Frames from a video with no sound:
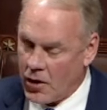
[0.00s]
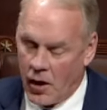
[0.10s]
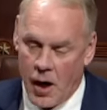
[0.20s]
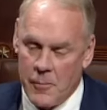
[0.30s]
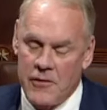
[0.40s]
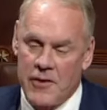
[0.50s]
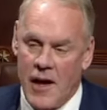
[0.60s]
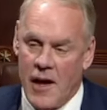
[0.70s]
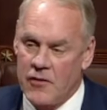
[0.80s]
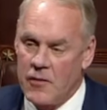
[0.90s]
A carbon
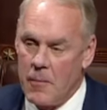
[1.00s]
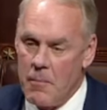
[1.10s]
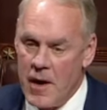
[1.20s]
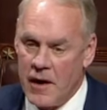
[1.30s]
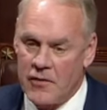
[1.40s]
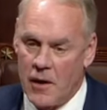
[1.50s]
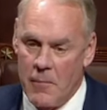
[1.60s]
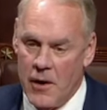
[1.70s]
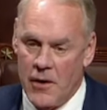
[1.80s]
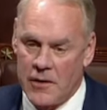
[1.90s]
tax makes
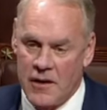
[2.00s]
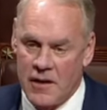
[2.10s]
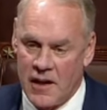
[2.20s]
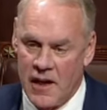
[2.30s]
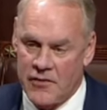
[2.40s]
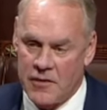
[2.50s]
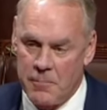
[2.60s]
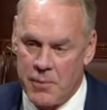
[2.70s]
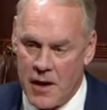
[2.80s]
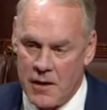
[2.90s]
America less
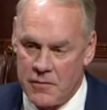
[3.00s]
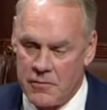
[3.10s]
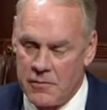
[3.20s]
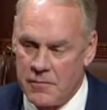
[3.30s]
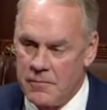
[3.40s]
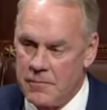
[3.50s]
competitive.